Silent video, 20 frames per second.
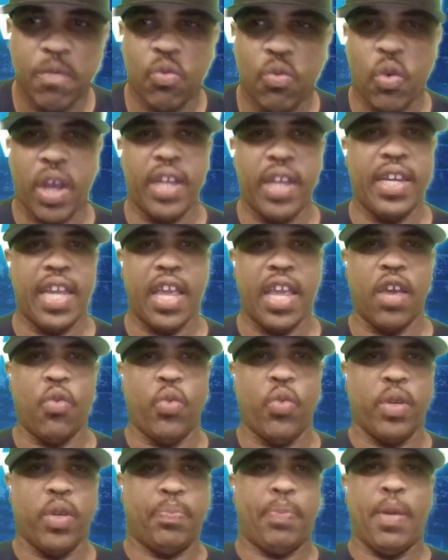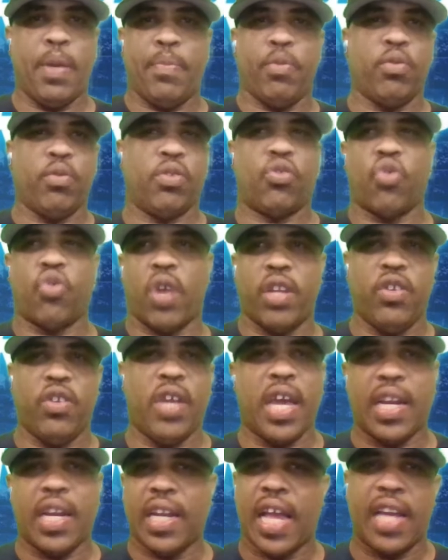right now, what people is trying, you
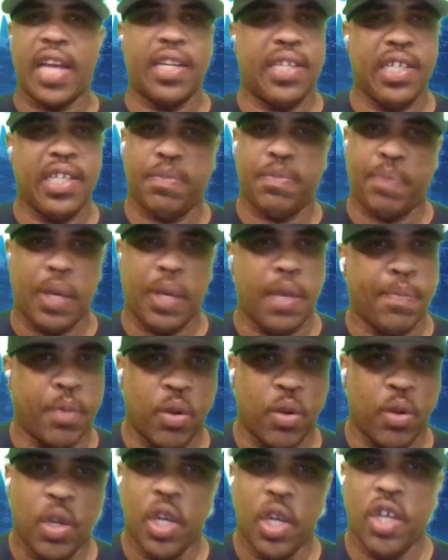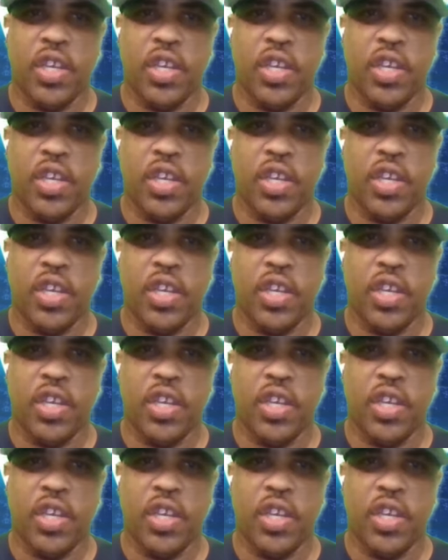got a lot of these people.